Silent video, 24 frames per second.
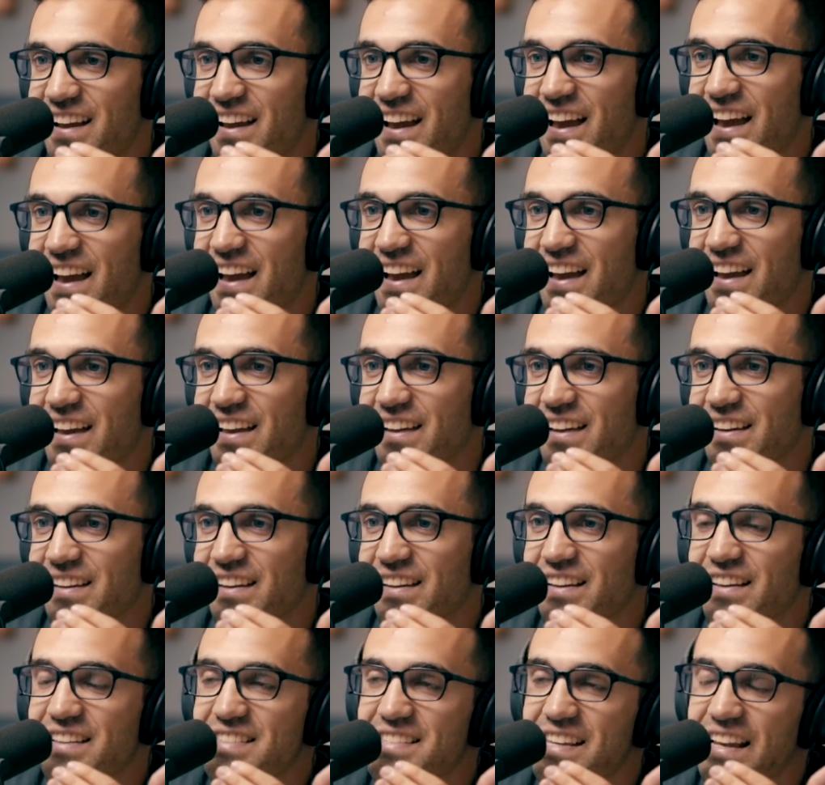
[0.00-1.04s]
and
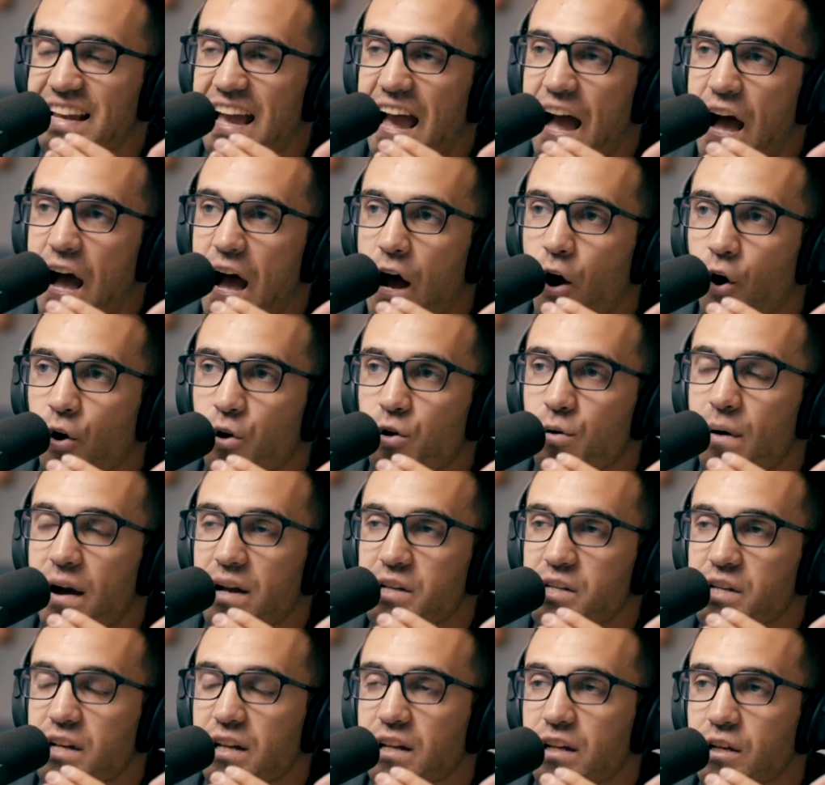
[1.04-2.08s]
it's like how, are you
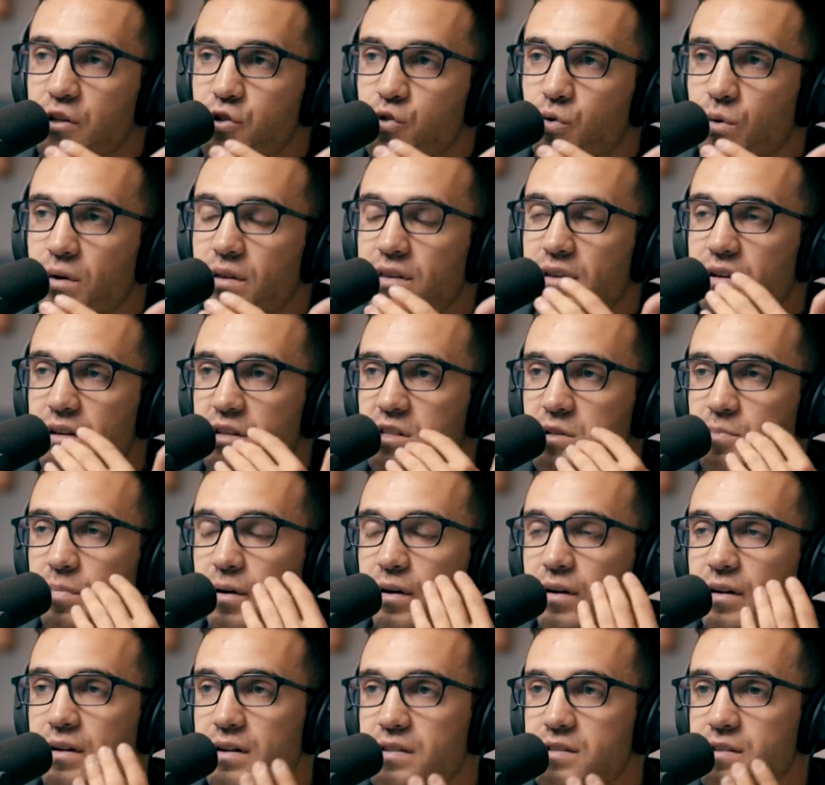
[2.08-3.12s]
actually going to enjoy the
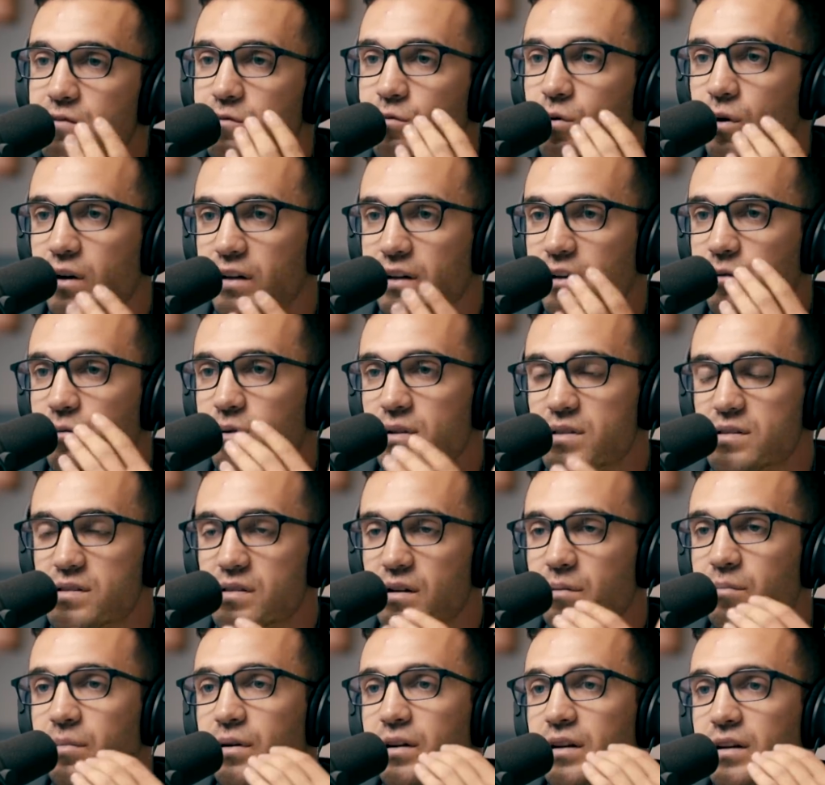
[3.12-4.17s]
experience of working with
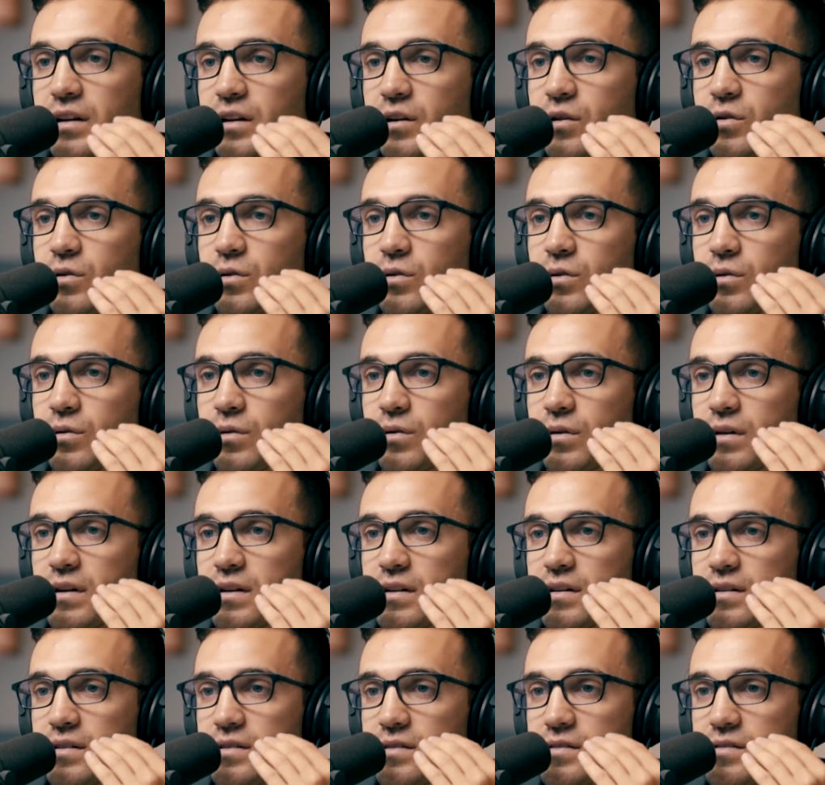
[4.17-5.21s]
somebody who
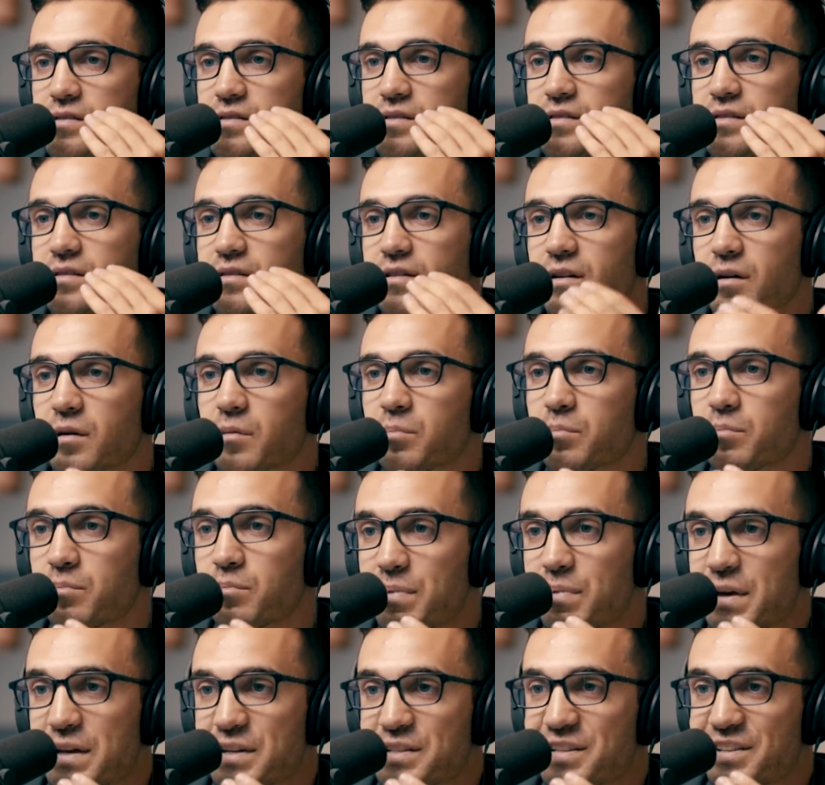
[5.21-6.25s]
is a
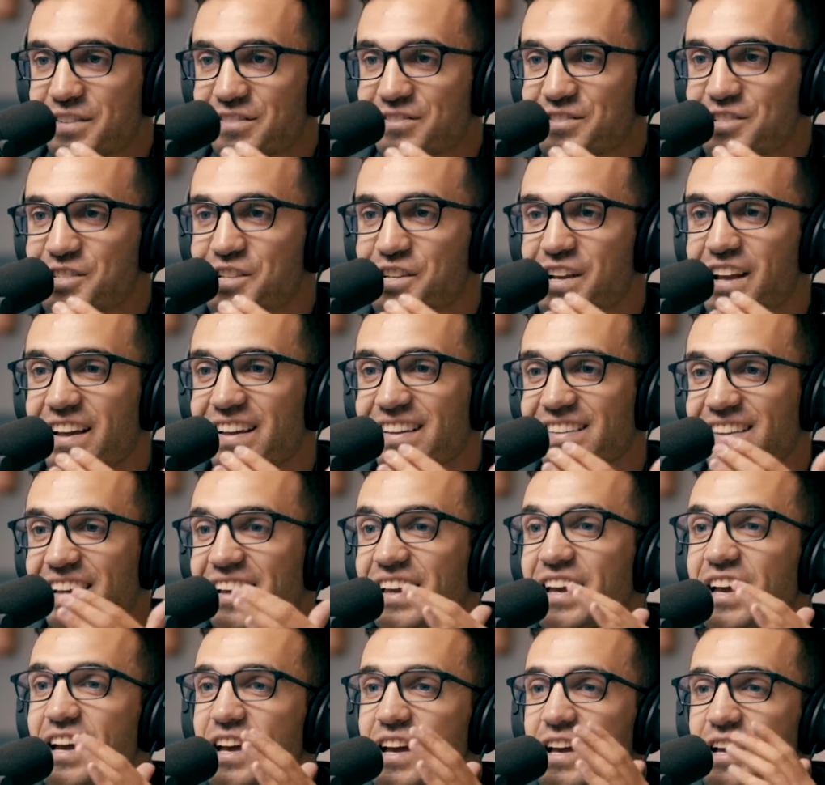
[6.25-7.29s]
piece of shit
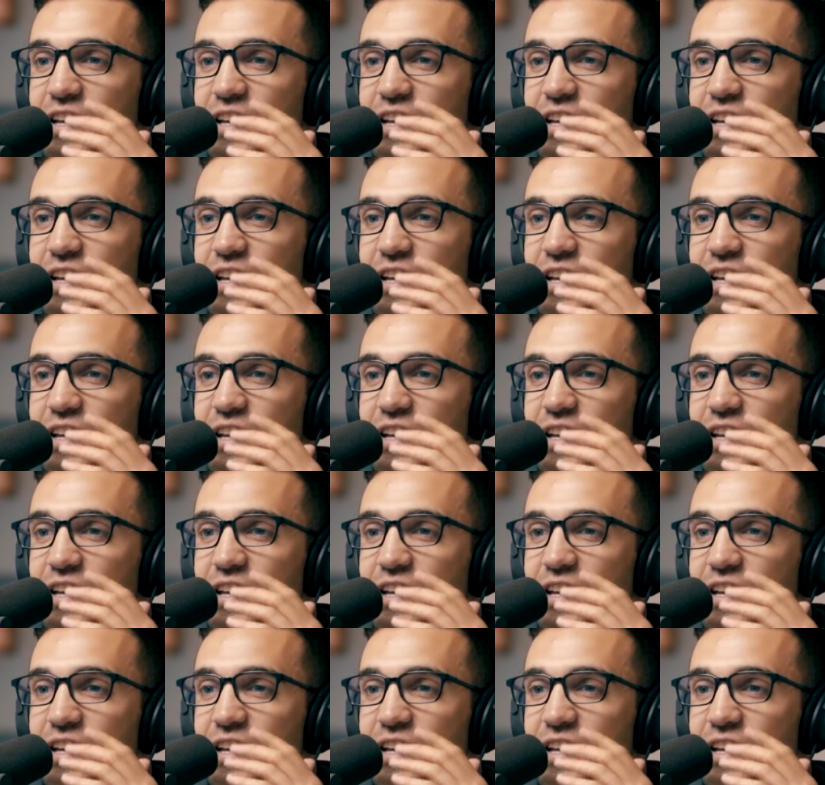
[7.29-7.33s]
like